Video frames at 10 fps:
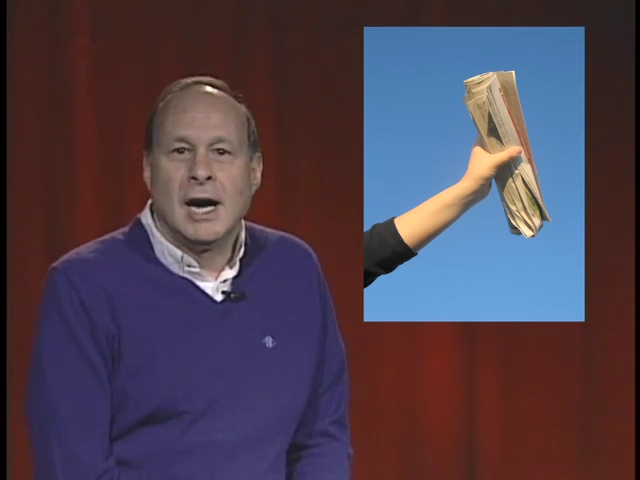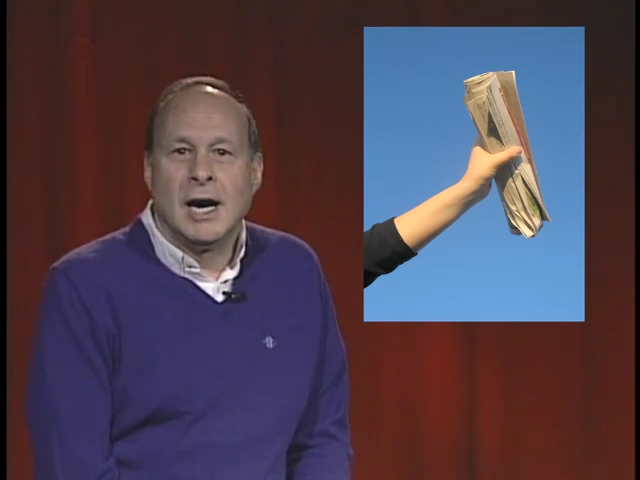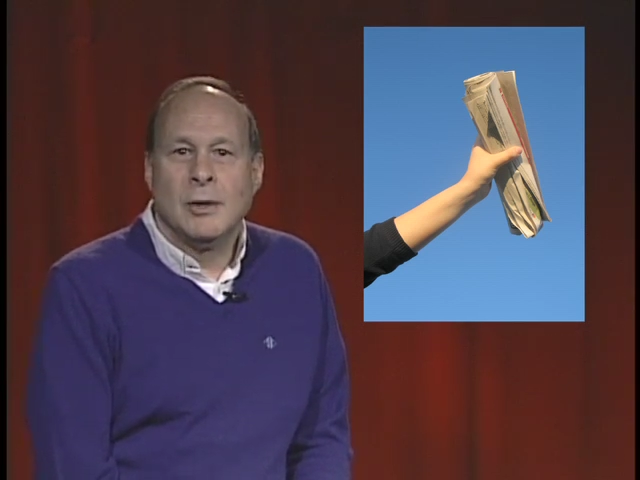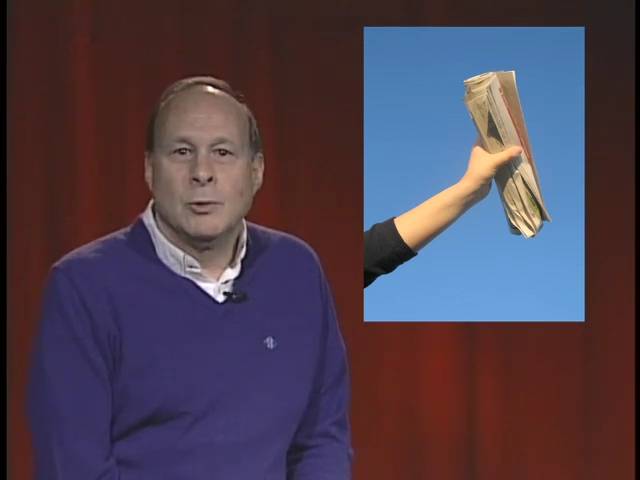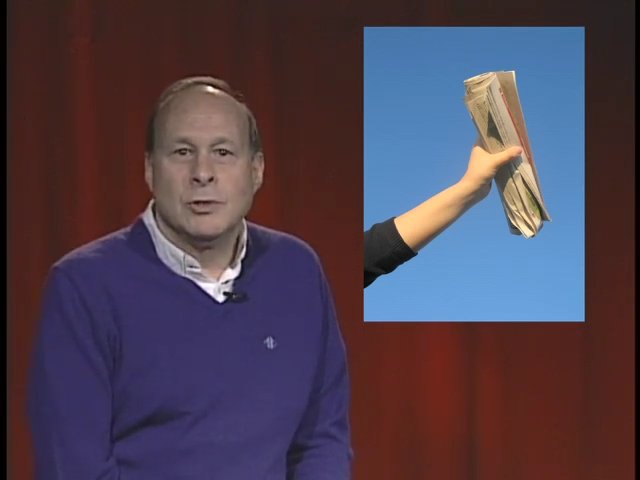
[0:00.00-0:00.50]

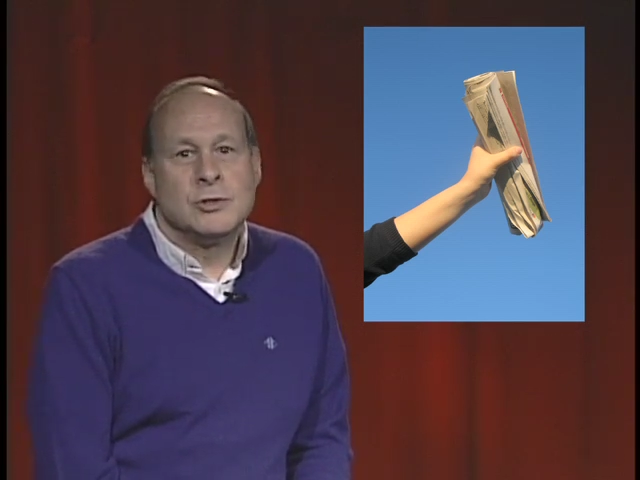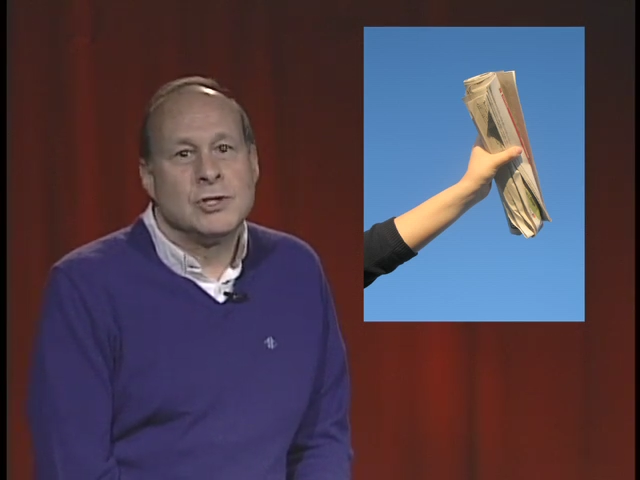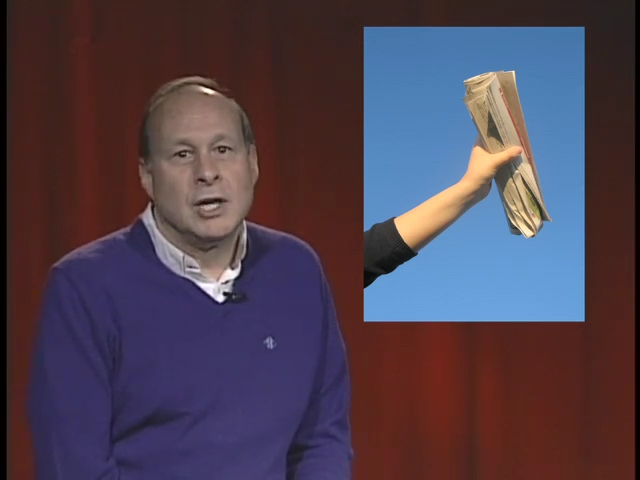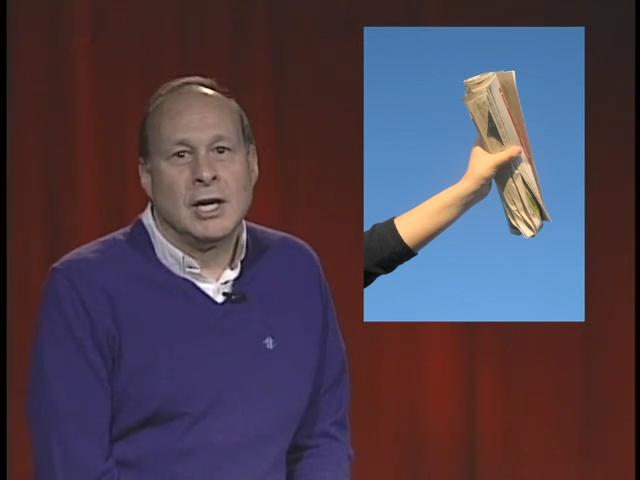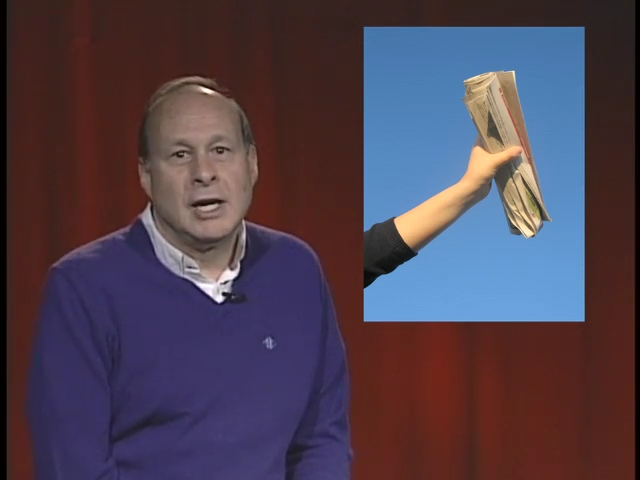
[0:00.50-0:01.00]
I
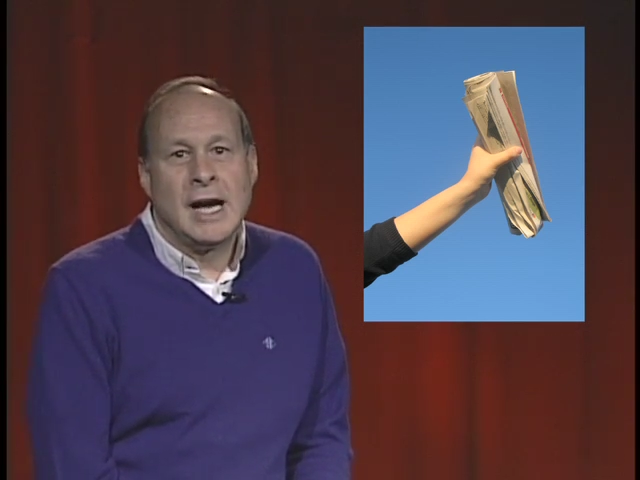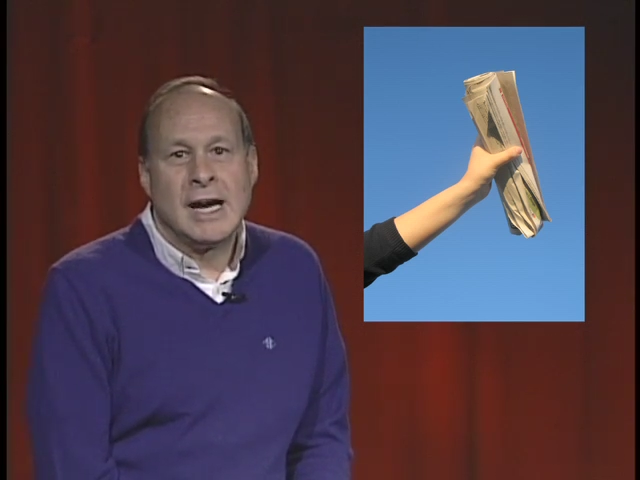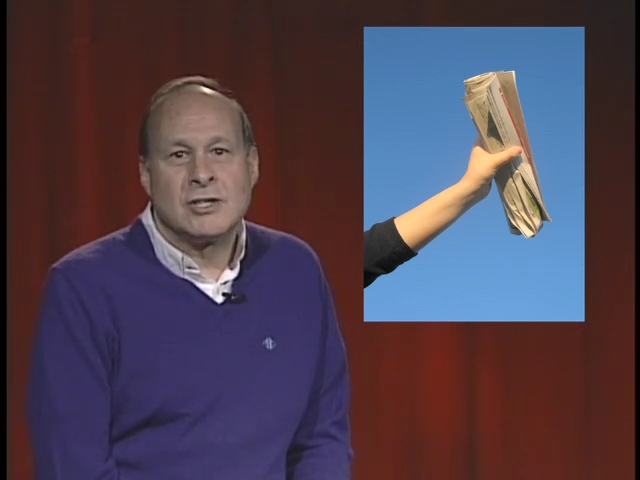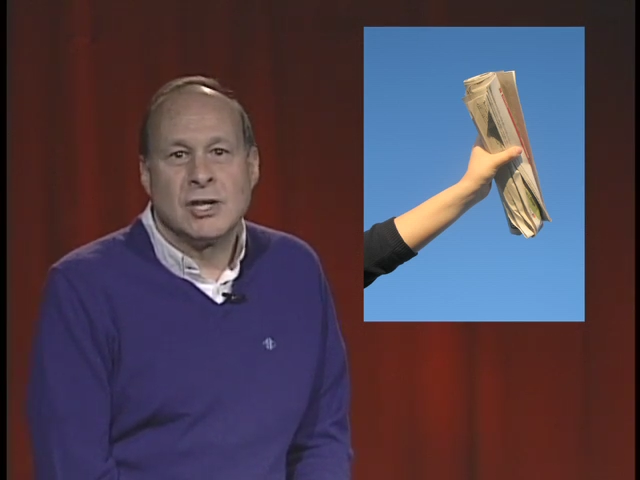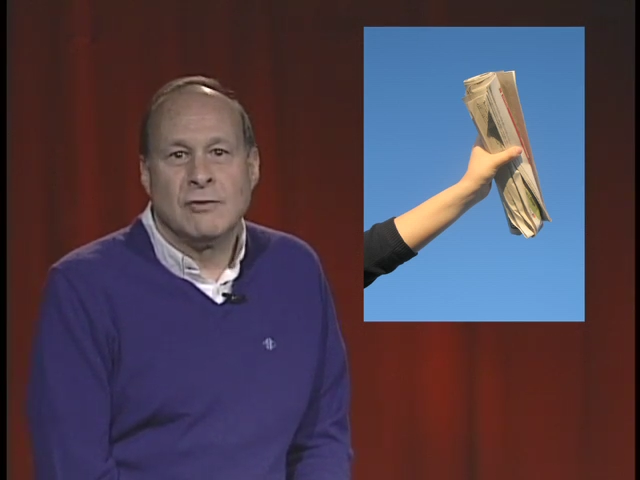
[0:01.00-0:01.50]
was uh,
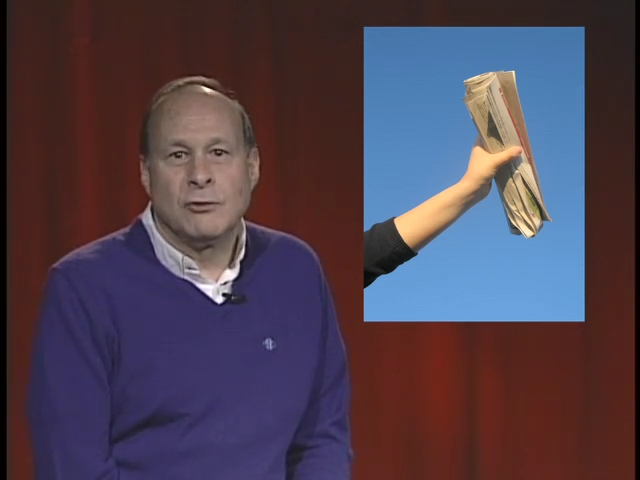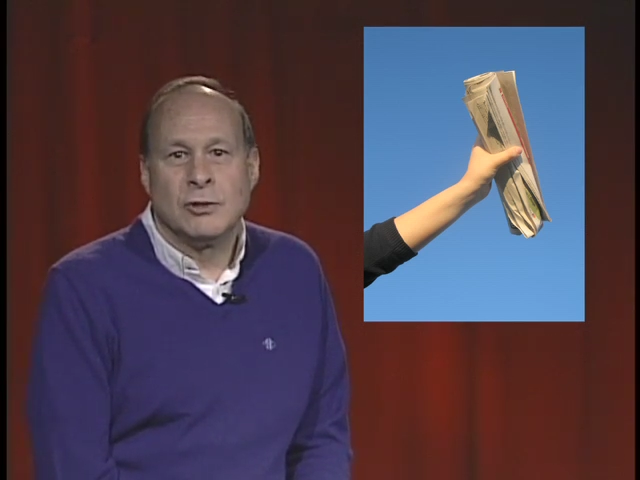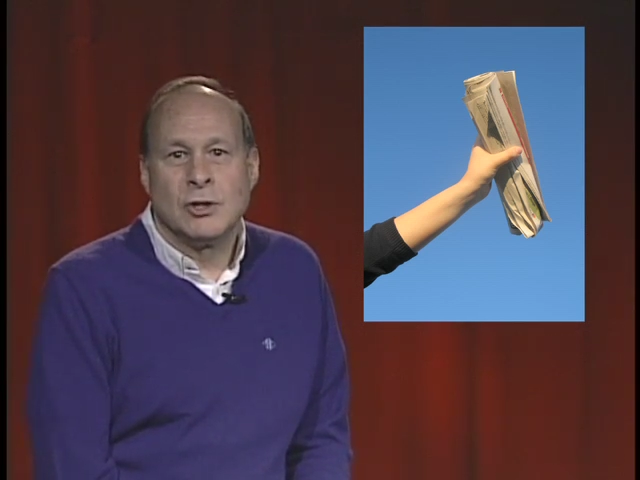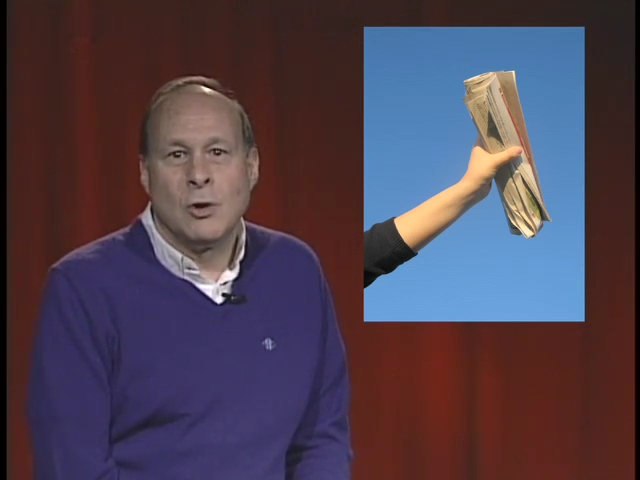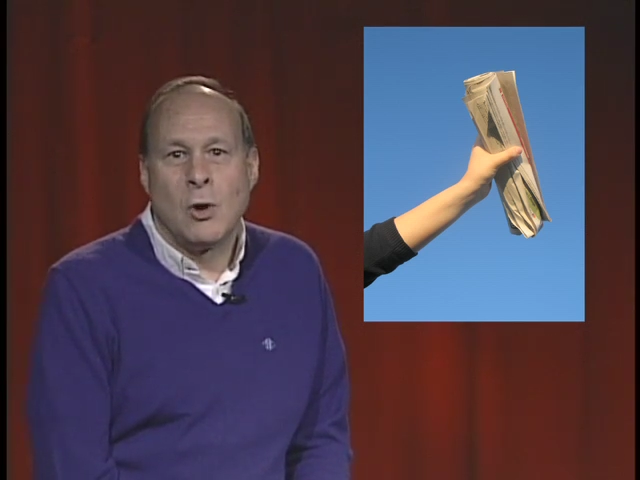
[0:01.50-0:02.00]
asking for
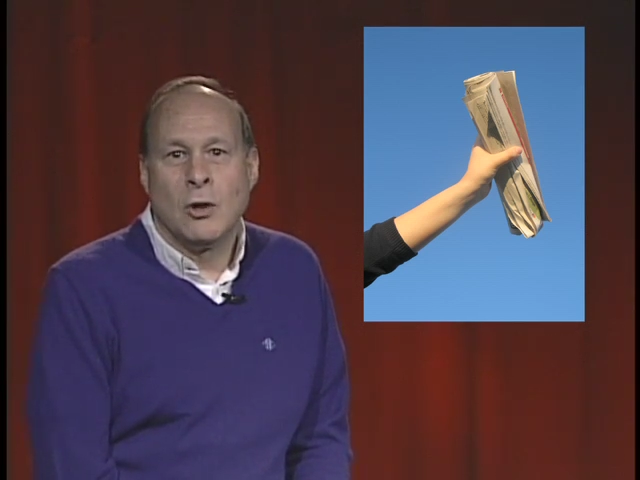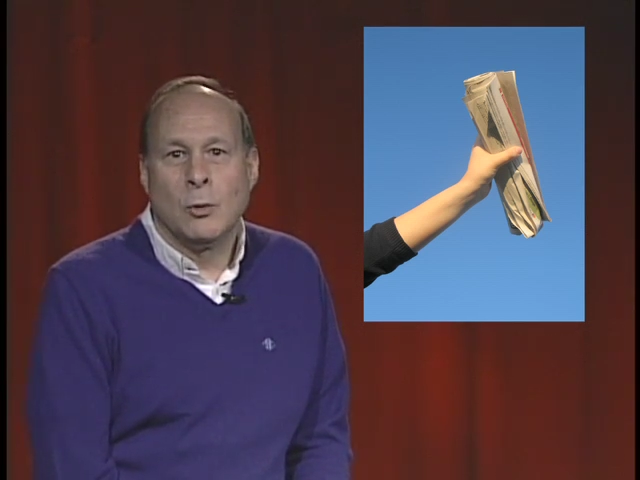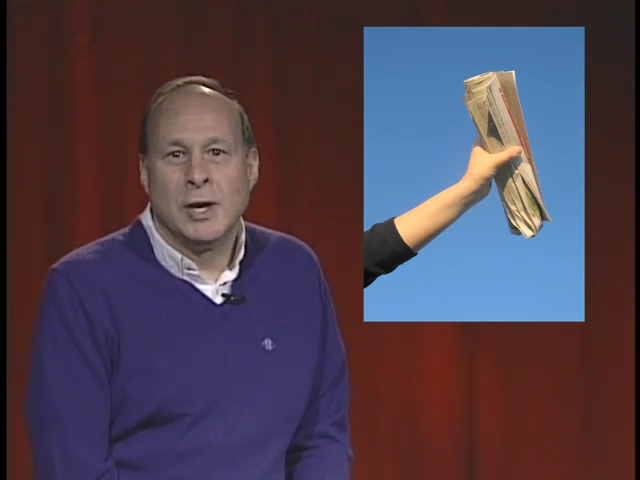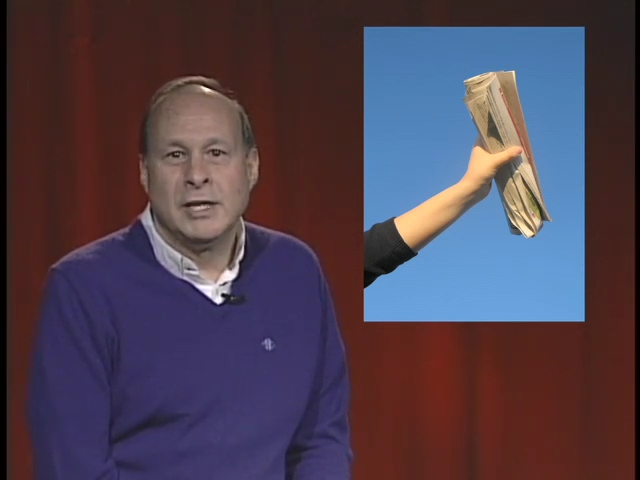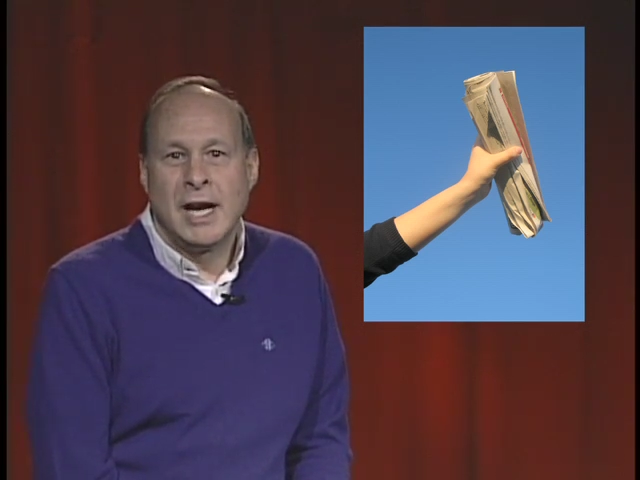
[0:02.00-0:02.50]
it to go all
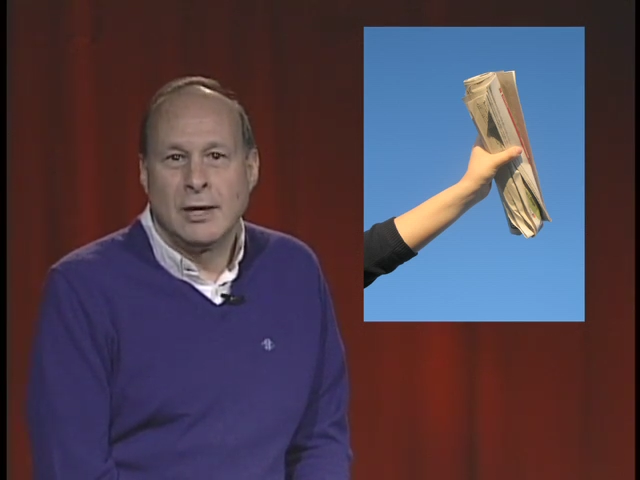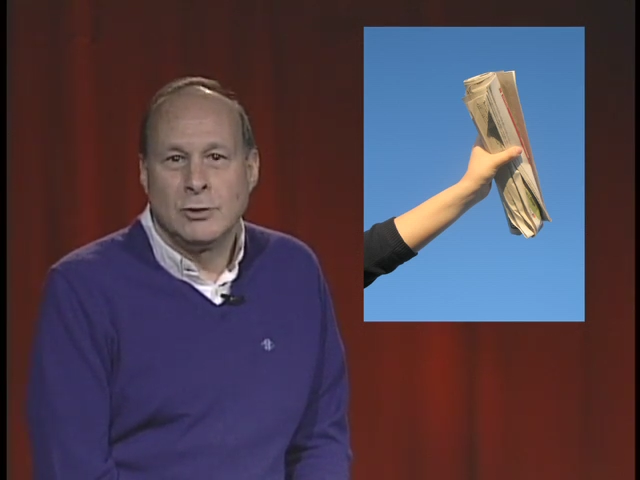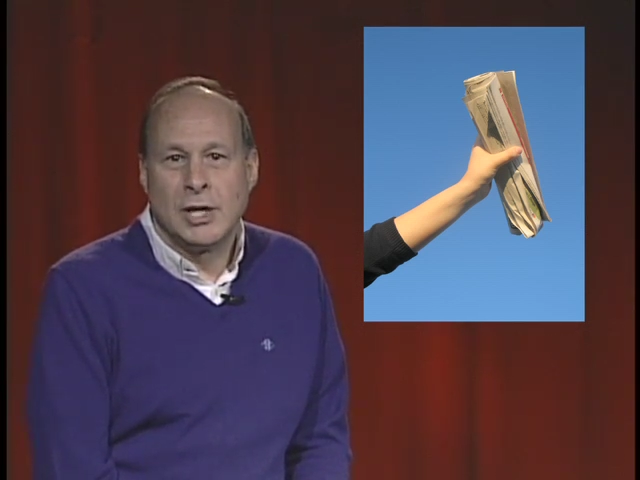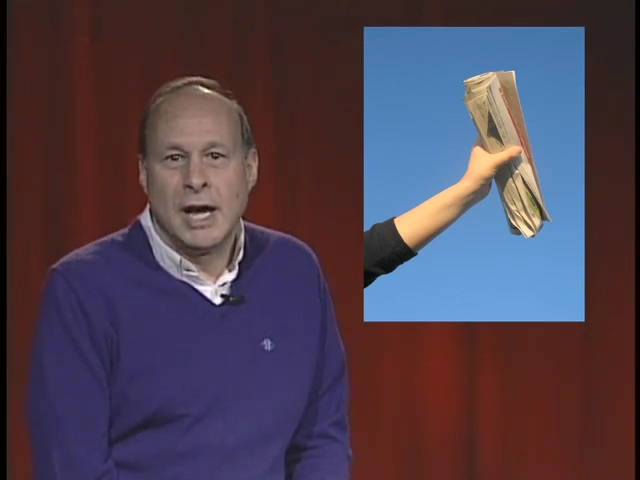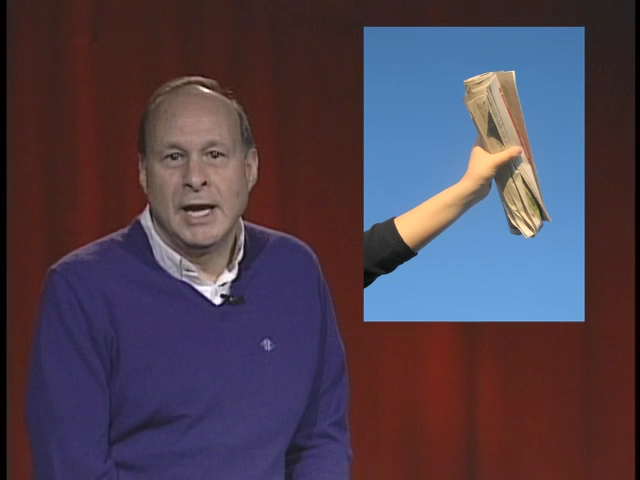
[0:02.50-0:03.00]
the way
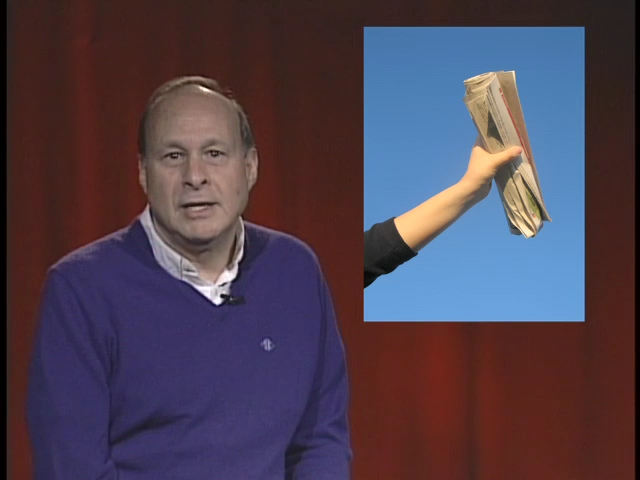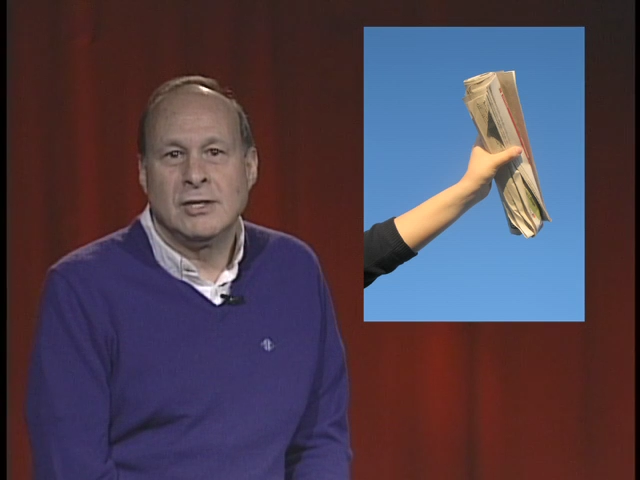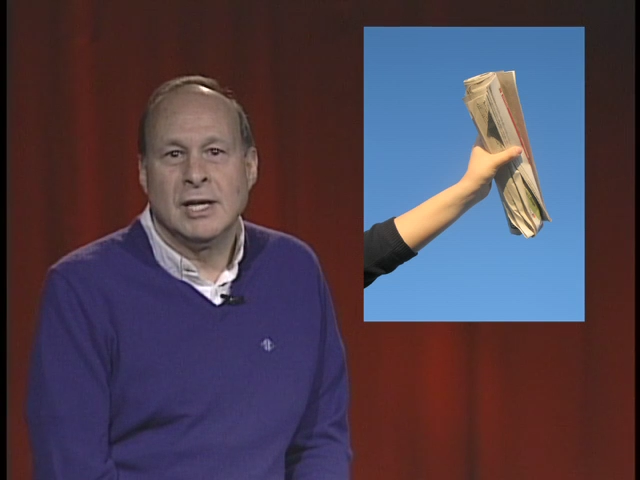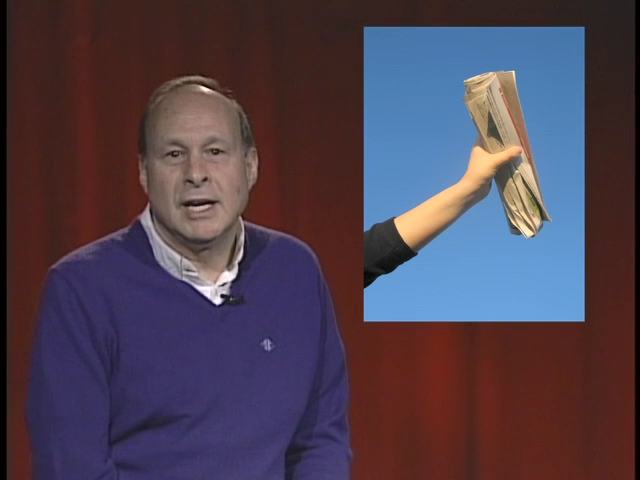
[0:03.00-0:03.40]
down to eight,